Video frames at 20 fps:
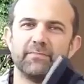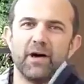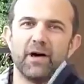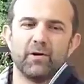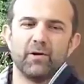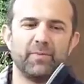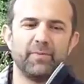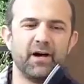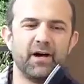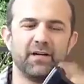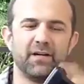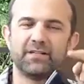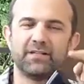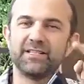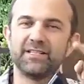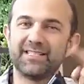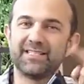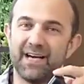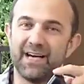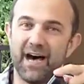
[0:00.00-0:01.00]
the monopod
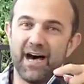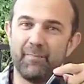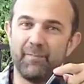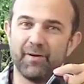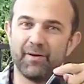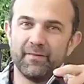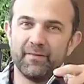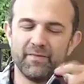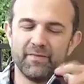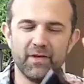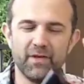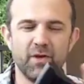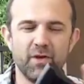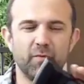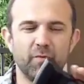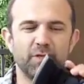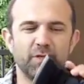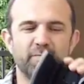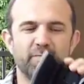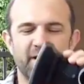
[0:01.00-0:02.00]
to the top,
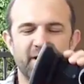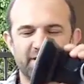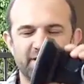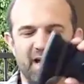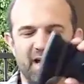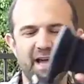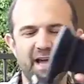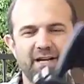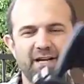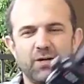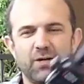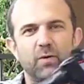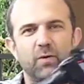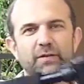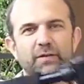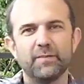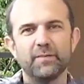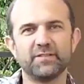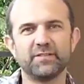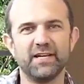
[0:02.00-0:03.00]
which meant I could
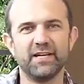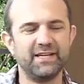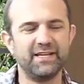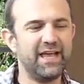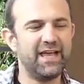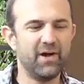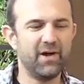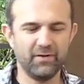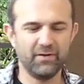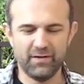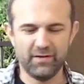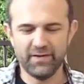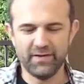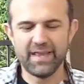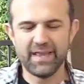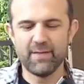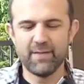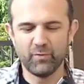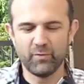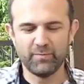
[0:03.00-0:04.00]
hold it upside down,
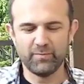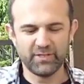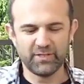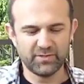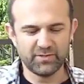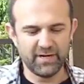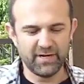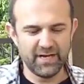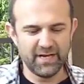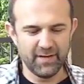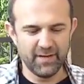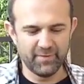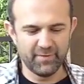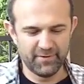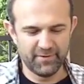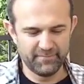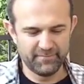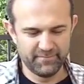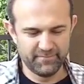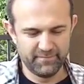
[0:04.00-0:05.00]
the camera would be straight up,
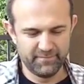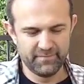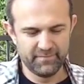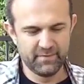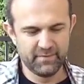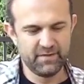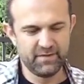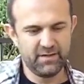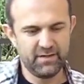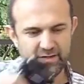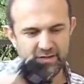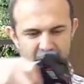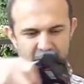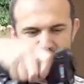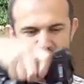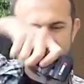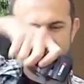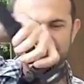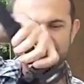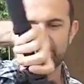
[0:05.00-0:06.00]

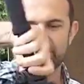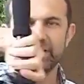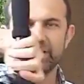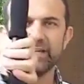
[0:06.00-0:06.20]
basically